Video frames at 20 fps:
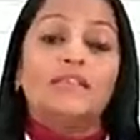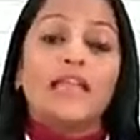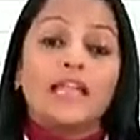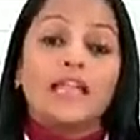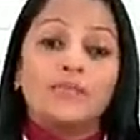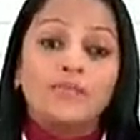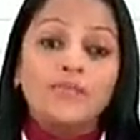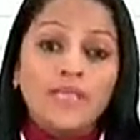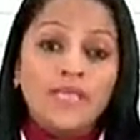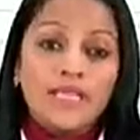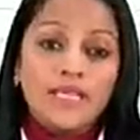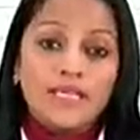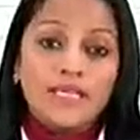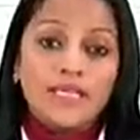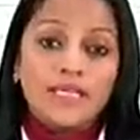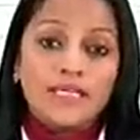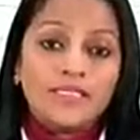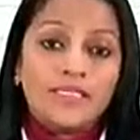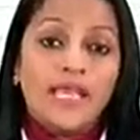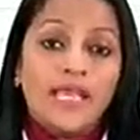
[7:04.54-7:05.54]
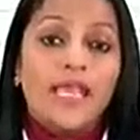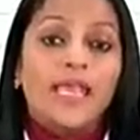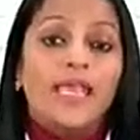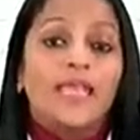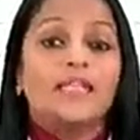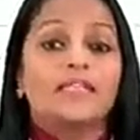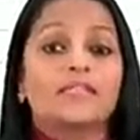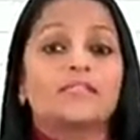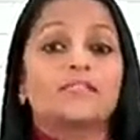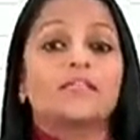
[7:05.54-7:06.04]
That means
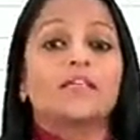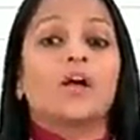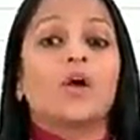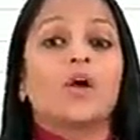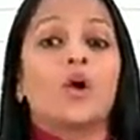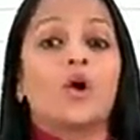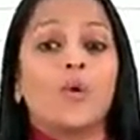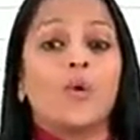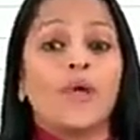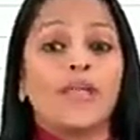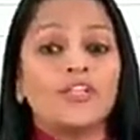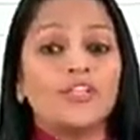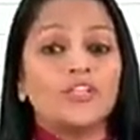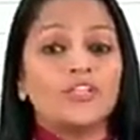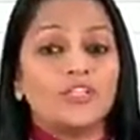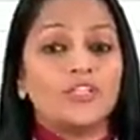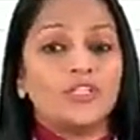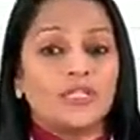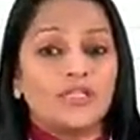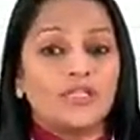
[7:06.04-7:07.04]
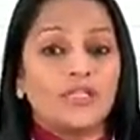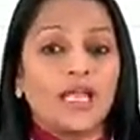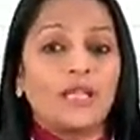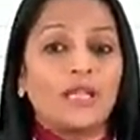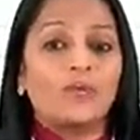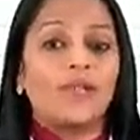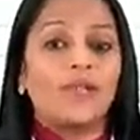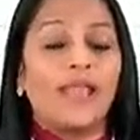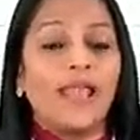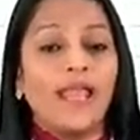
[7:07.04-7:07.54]
it is the question
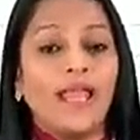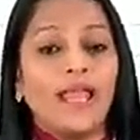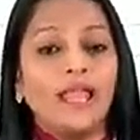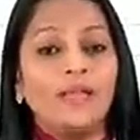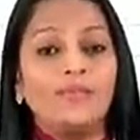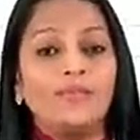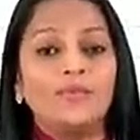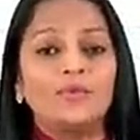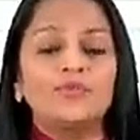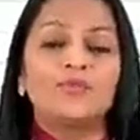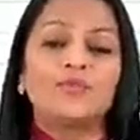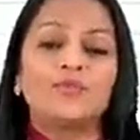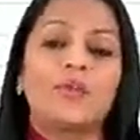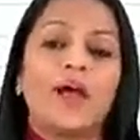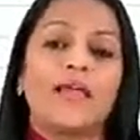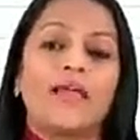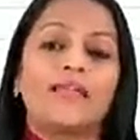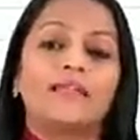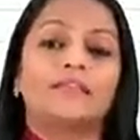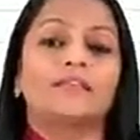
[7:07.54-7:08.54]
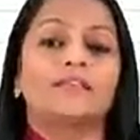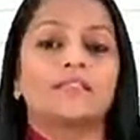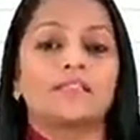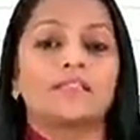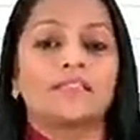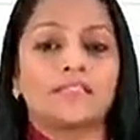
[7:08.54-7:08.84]
that will help you to write the